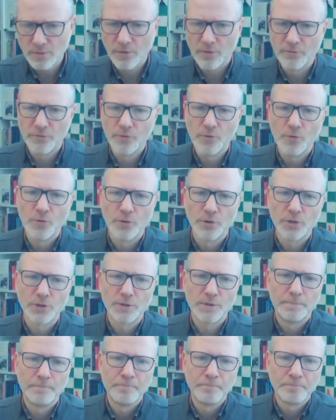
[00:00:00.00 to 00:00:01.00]
of course,
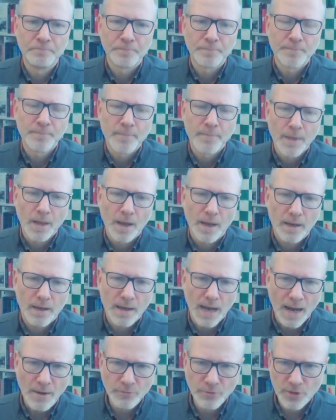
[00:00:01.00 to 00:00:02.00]

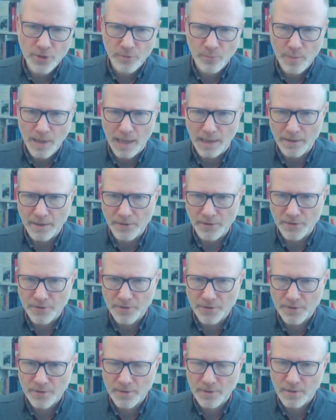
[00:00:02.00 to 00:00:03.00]

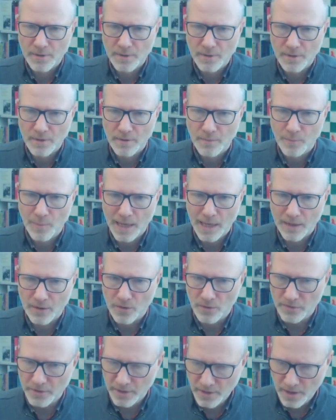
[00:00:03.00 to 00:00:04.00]
counterbalance black
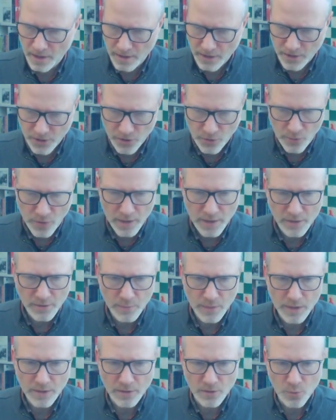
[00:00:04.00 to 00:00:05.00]
on the dark squares,
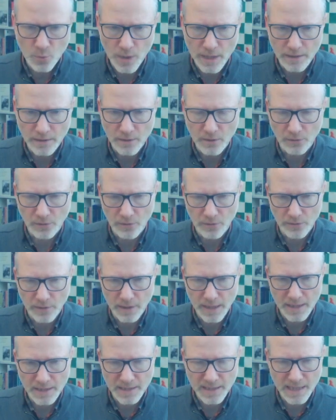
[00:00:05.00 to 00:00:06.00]
because white no longer
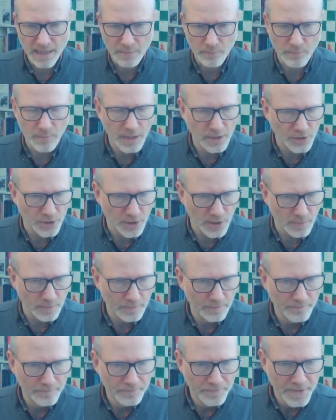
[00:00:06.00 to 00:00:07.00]
has that bishop,
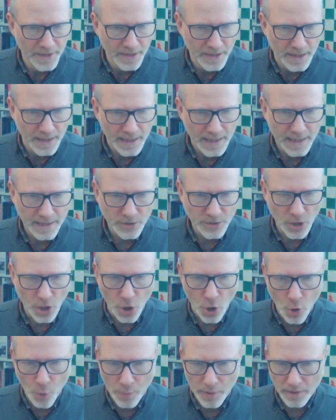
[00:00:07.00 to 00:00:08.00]
and
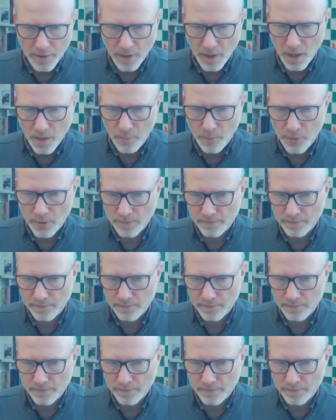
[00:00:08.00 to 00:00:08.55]
open up